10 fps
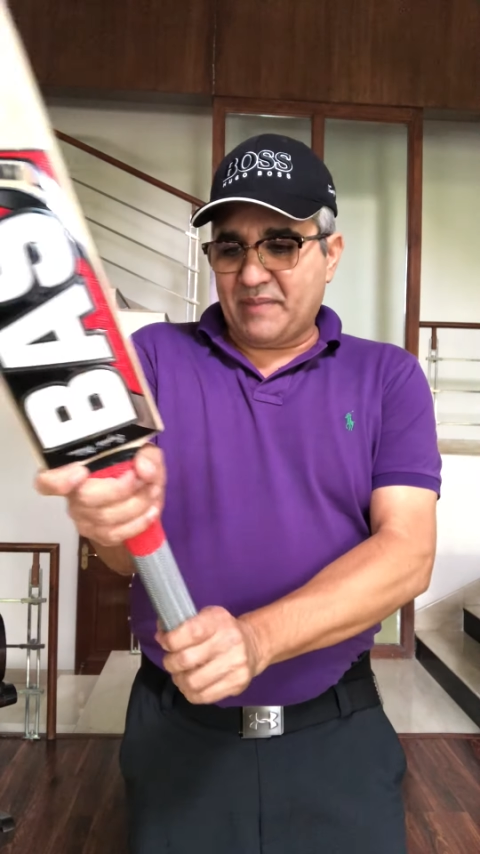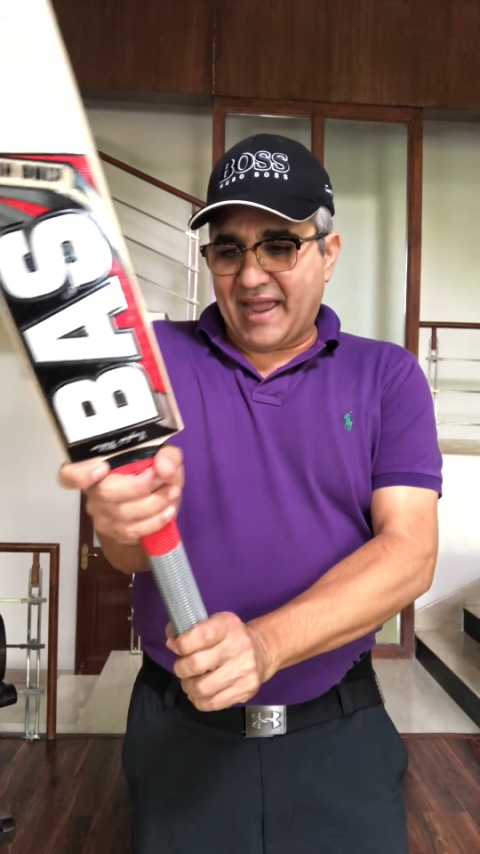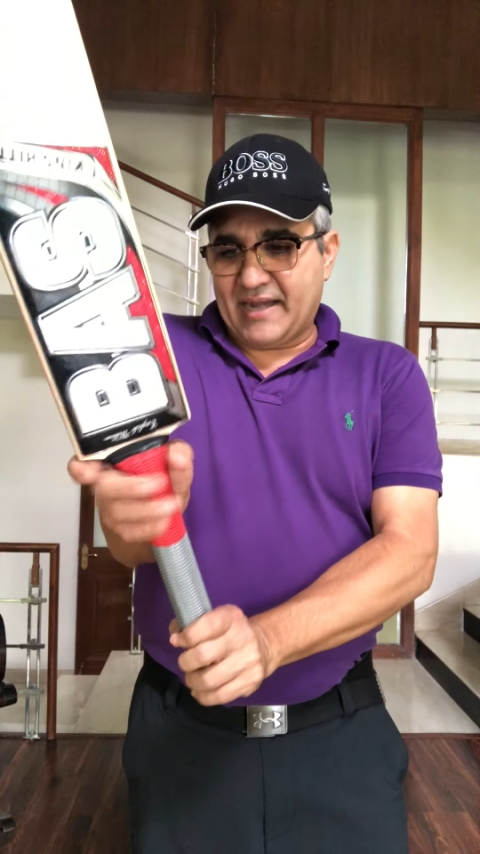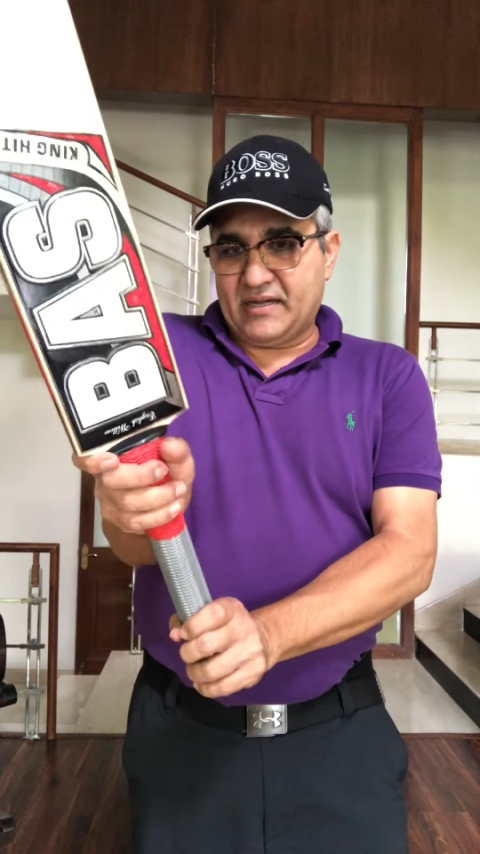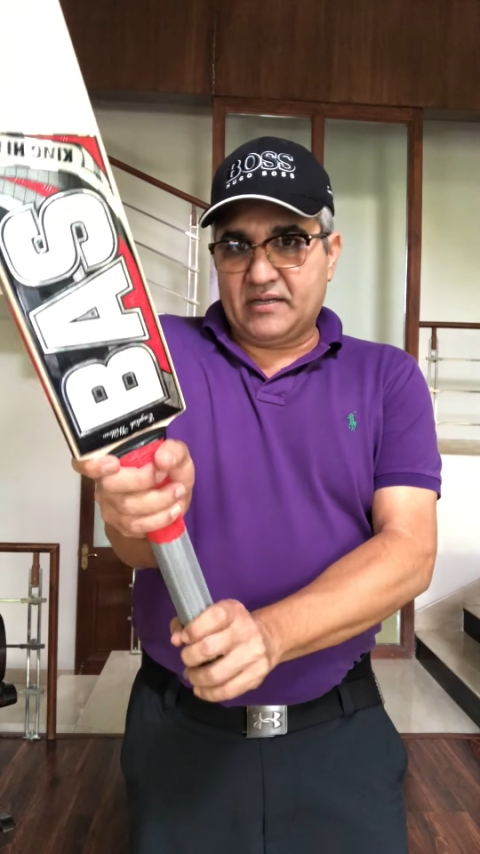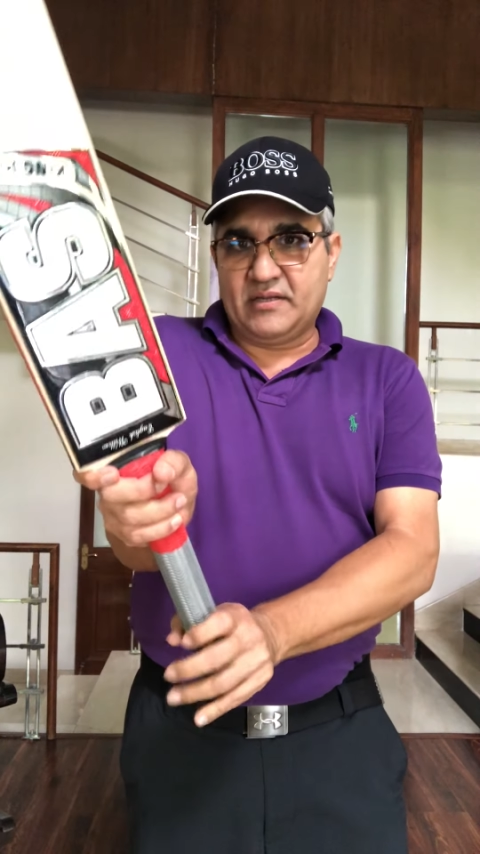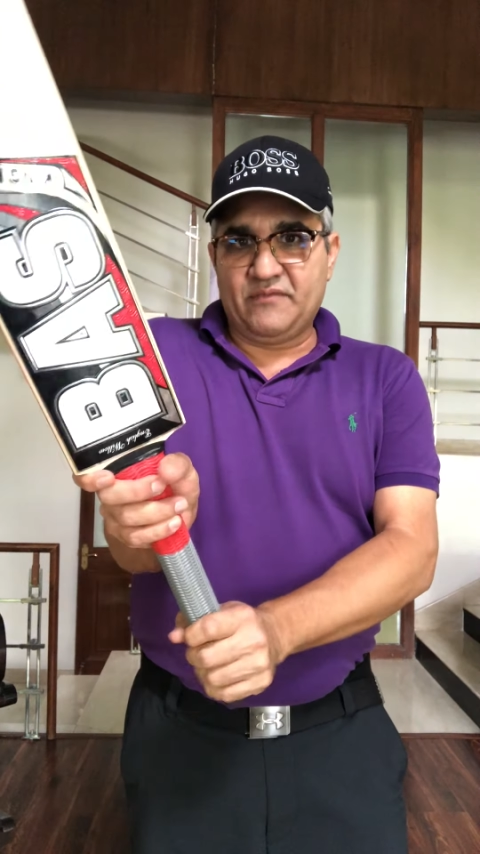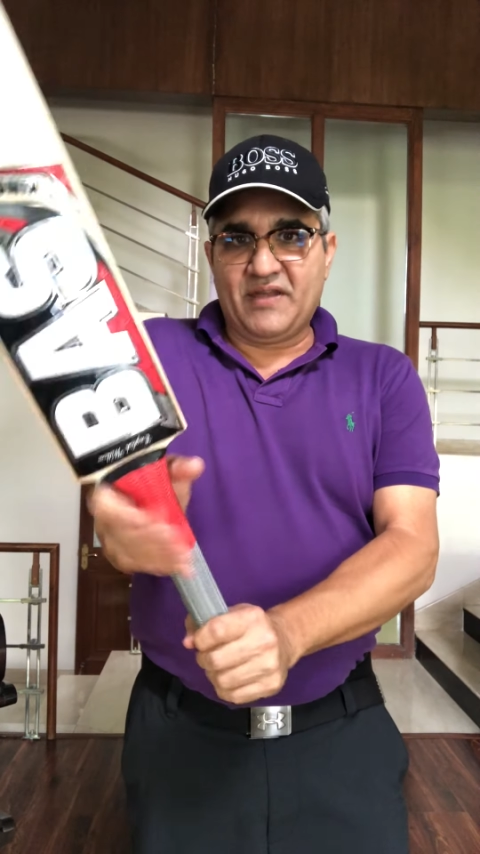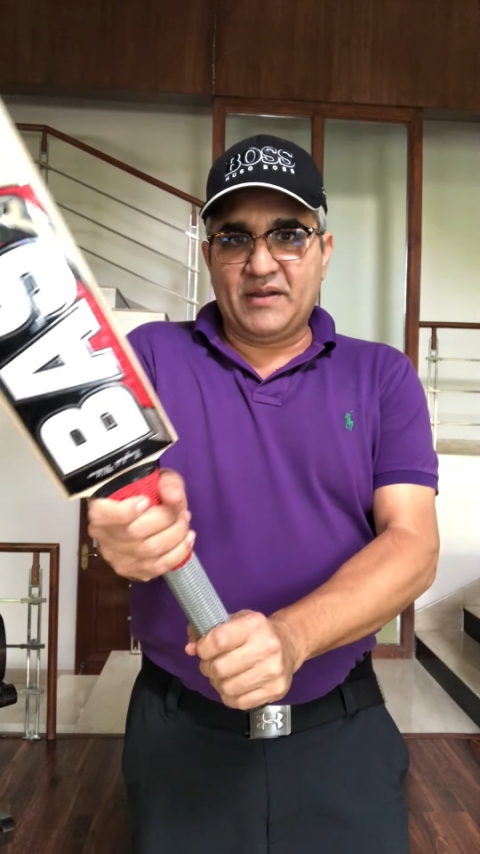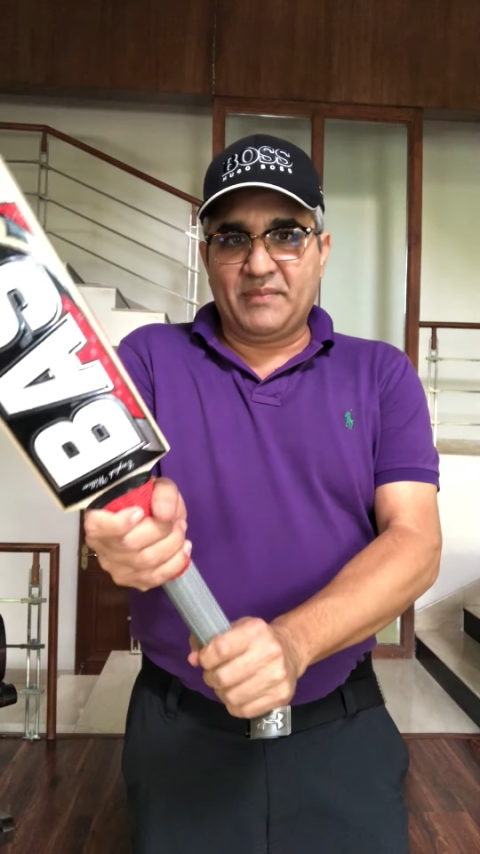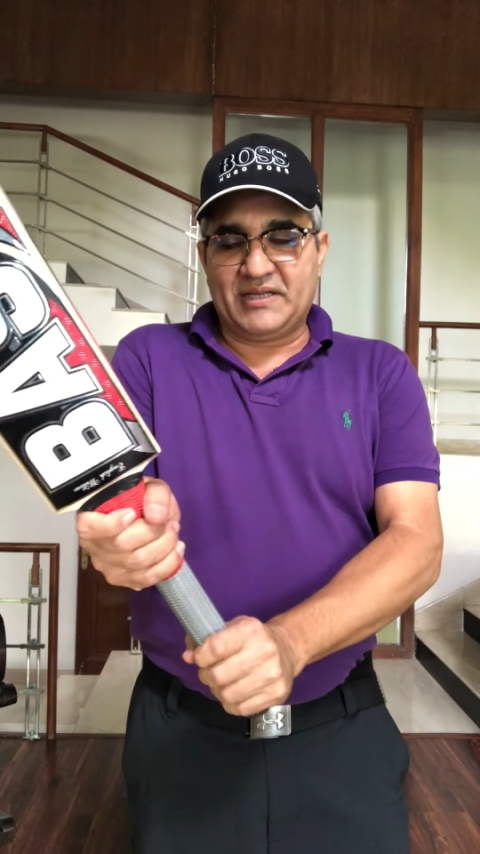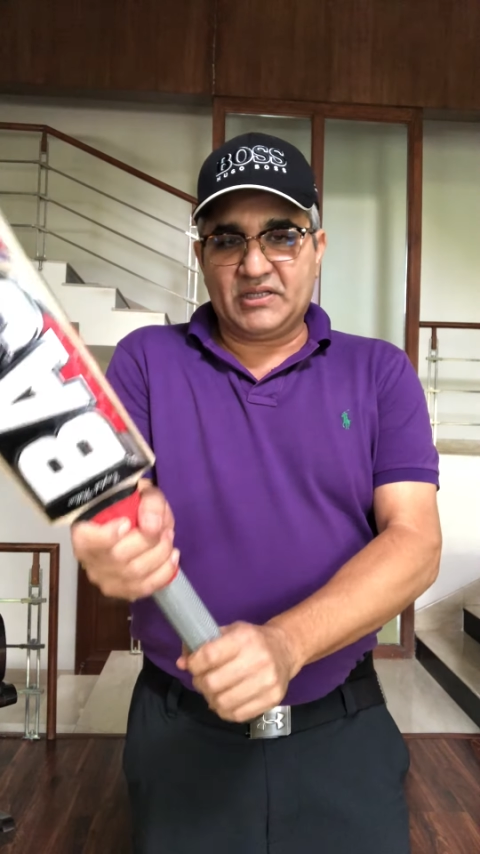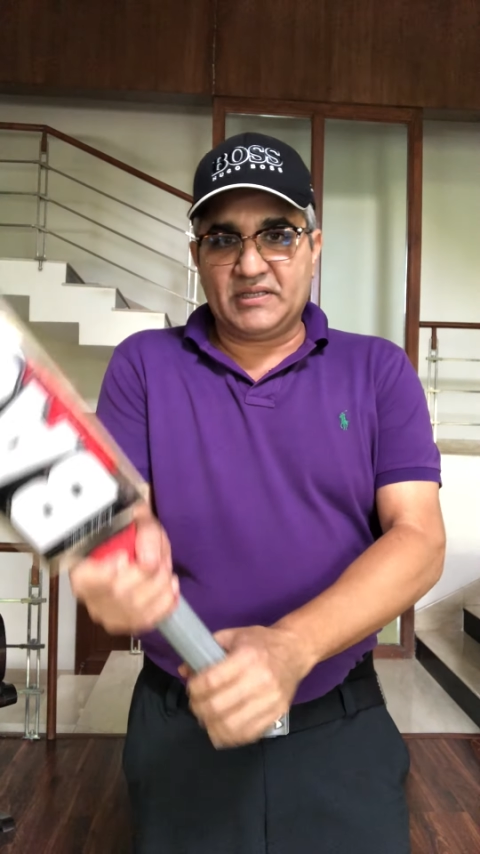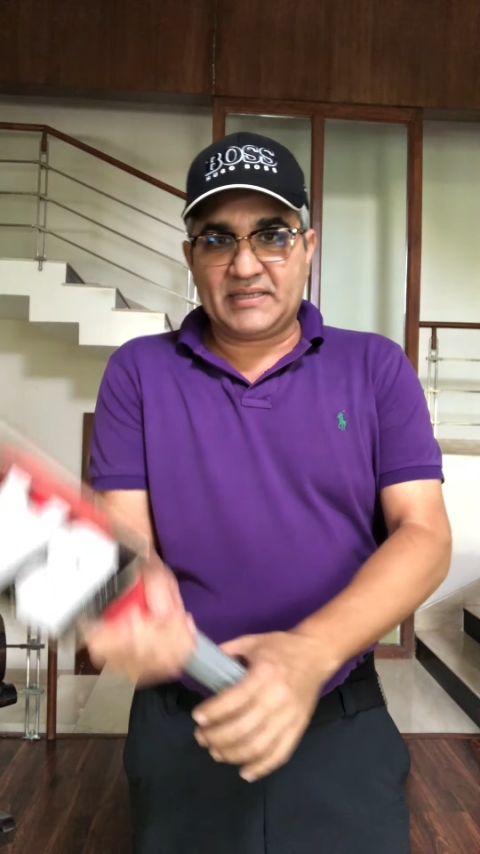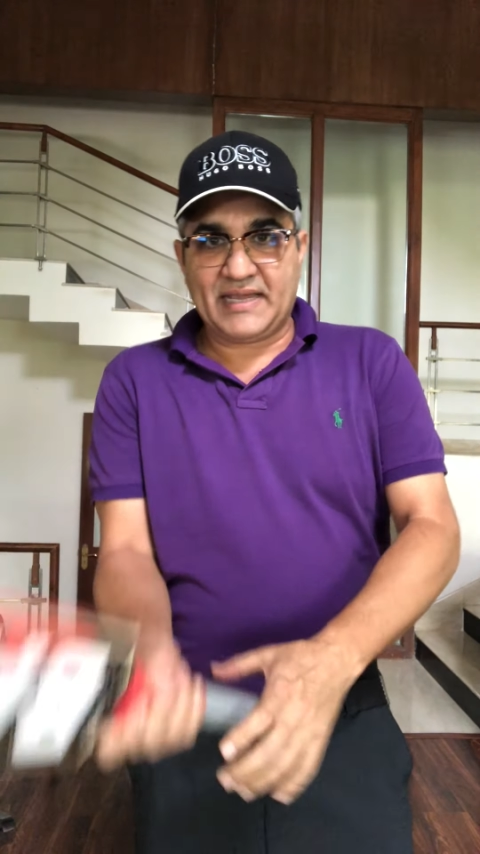hand very much
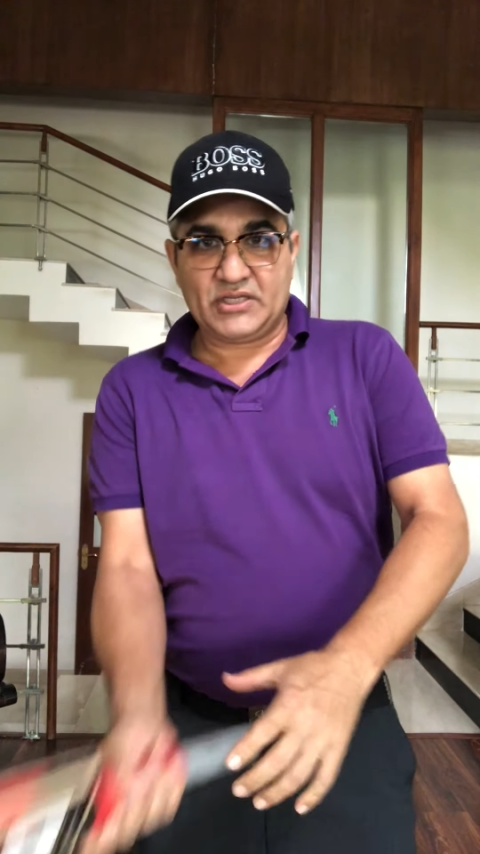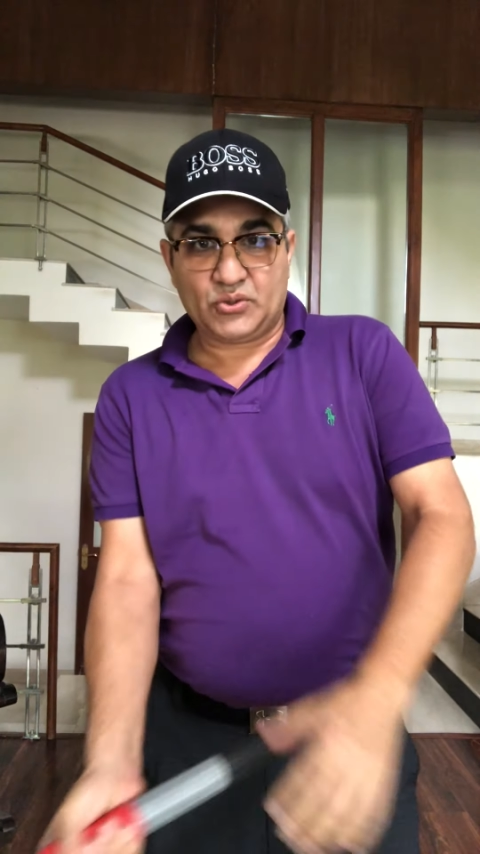inside,